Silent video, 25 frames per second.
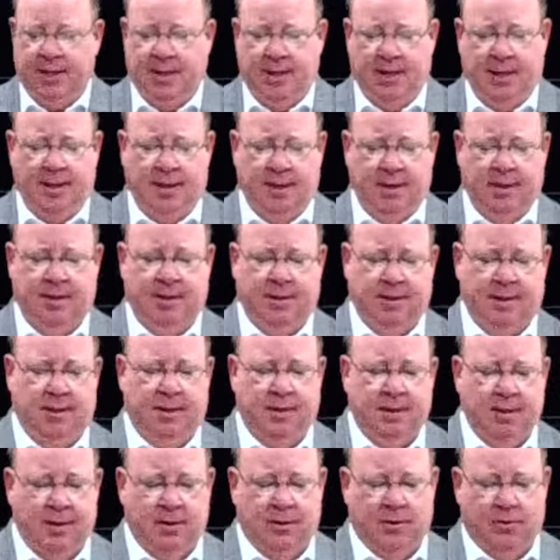he
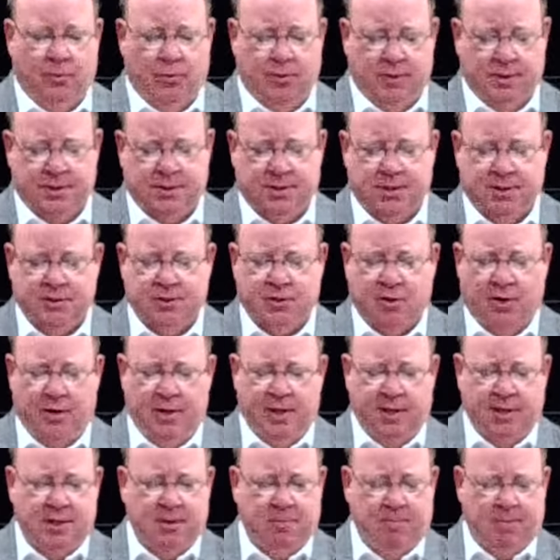was
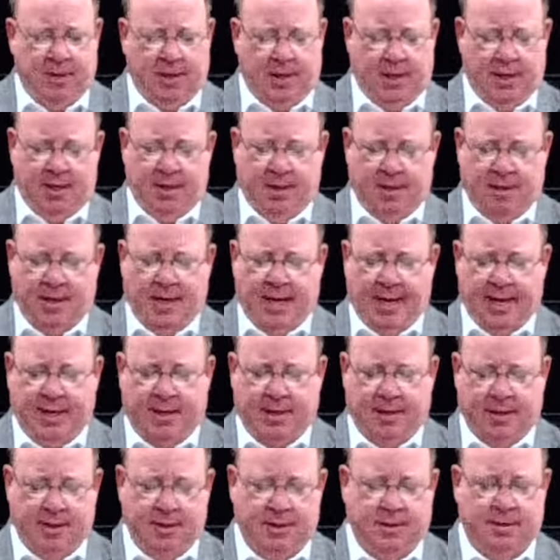starting to be
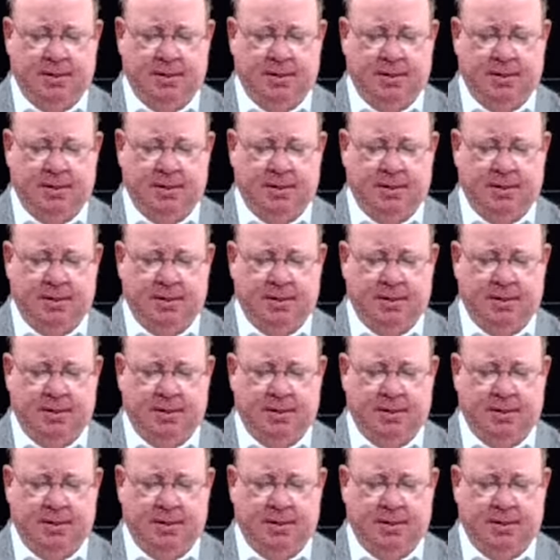like